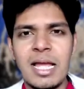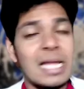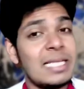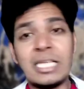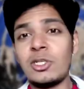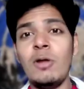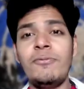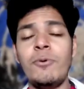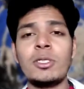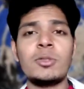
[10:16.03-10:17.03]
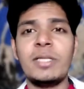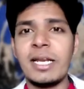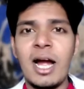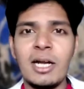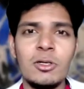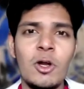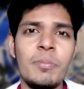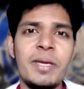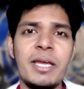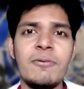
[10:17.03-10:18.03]
That's all, folks, with regard to
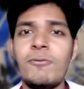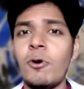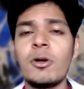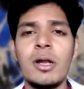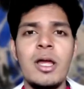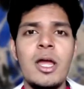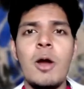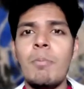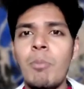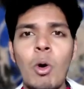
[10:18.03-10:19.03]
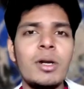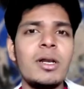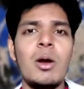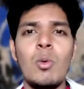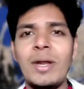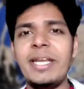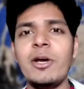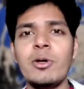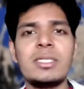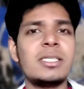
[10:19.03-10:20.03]
lobbying. For more
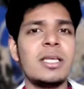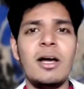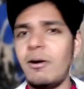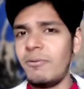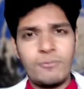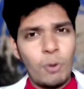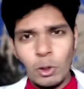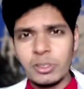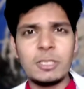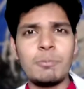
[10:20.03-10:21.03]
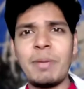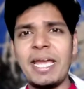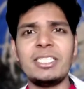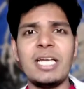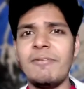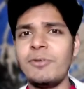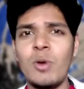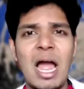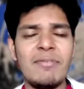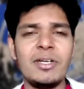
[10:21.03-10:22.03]
videos, follow this page if you
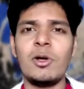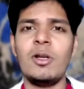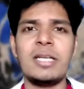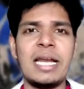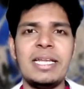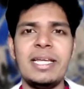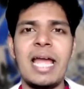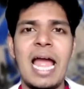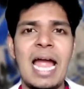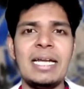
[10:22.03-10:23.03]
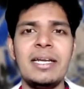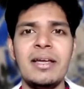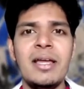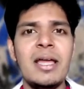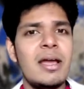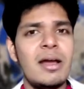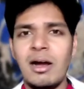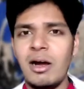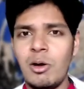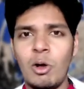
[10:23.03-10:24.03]
haven't already, and
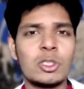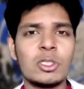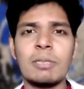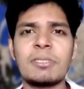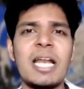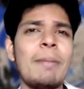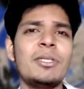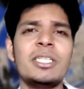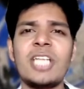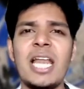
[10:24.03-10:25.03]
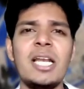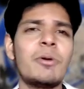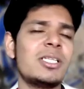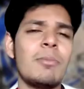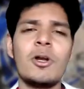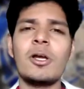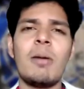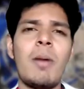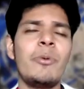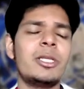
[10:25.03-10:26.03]
also subscribe to this channel, because I'm going to
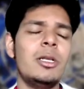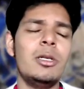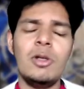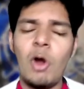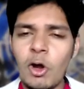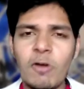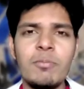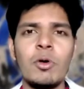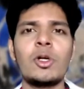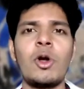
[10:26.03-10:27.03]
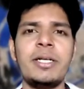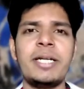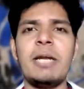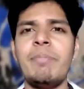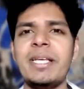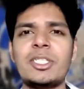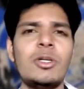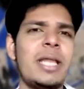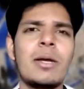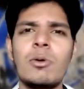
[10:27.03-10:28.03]
come up with a lot of more content based
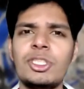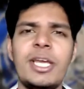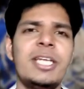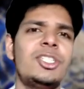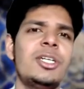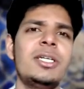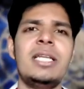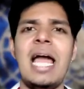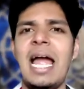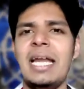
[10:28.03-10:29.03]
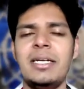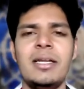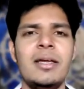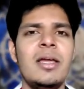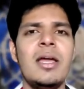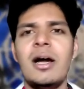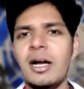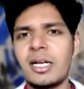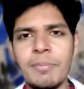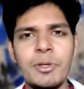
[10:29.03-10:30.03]
on negotiation and
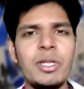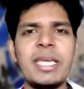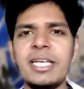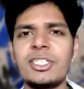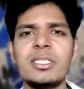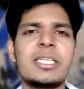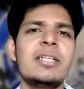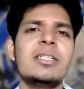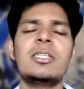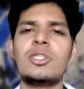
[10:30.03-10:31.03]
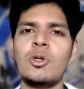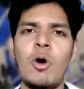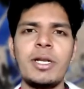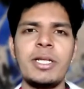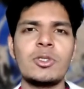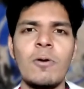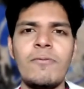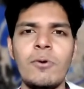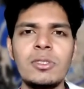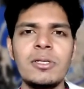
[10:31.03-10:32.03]
communication skills and so on and so
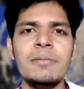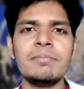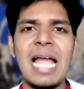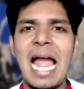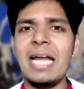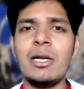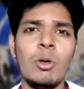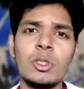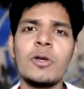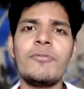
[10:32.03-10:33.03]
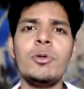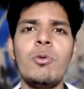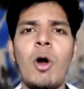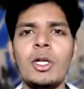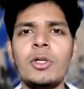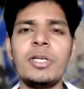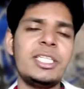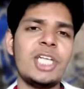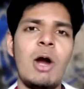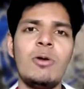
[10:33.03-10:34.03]
forth. And also, if you want to
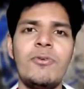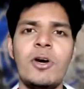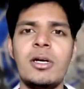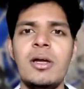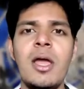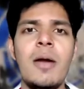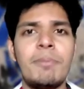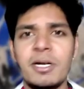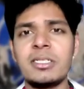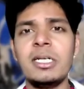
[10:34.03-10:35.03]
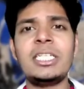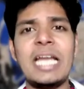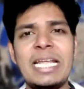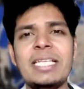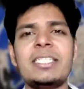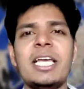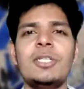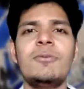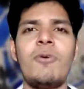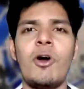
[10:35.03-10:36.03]
reach out for a personal training
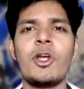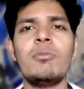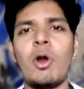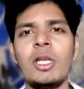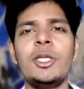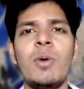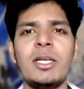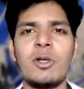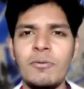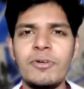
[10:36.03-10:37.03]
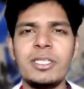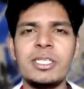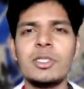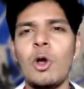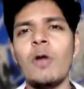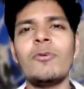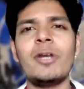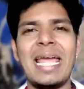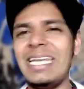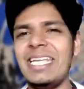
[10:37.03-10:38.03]
session for your Model UN conferences or for
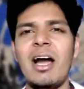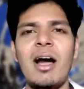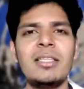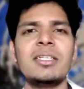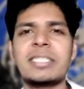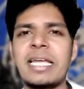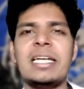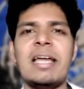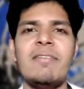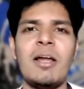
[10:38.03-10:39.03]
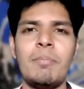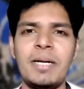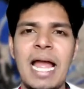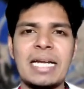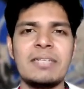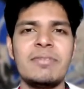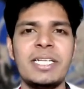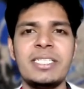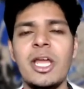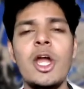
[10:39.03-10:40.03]
any other skill development
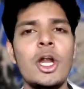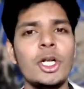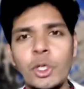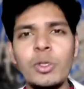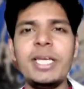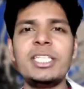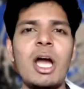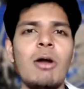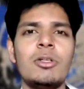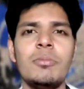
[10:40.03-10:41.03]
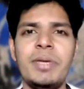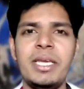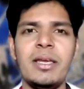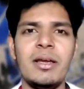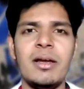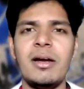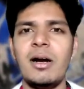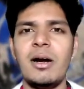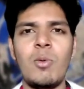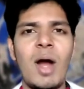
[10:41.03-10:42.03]
activities, do reach out to me
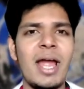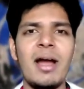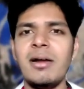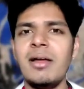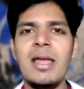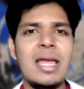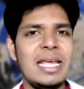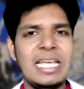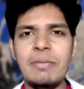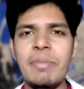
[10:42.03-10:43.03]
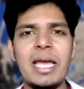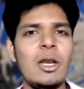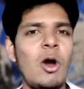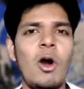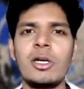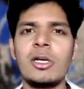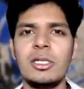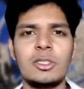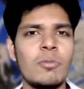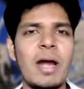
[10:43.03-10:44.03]
via email or
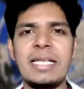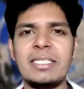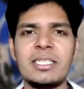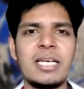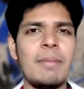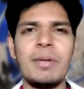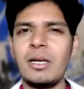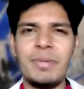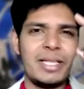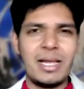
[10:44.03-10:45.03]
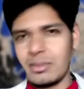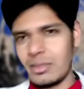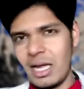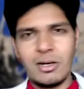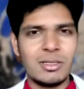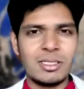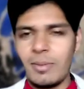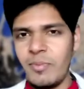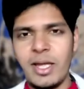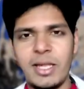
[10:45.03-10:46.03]
through my Instagram. It'll be there, I don't know,
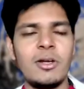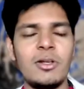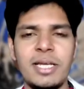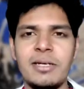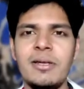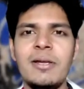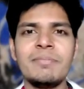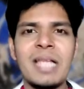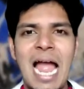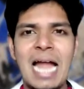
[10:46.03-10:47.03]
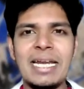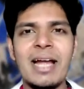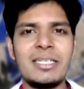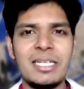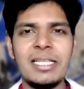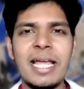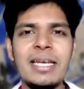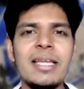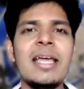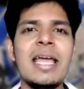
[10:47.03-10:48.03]
somewhere here or there. And yeah, till
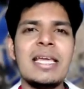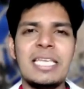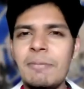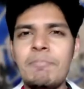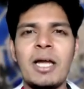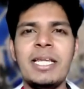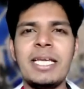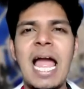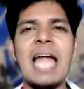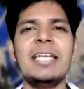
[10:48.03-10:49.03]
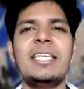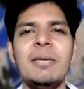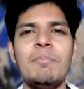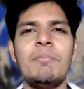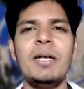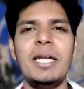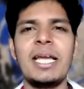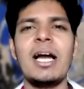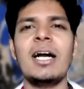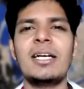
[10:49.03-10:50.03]
then, keep munning and keep
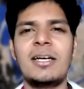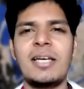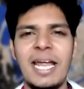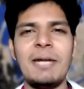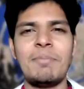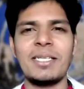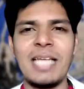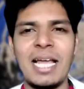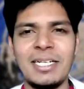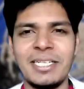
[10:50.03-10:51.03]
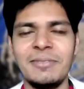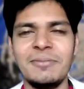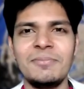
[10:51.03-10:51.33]
building a great personality.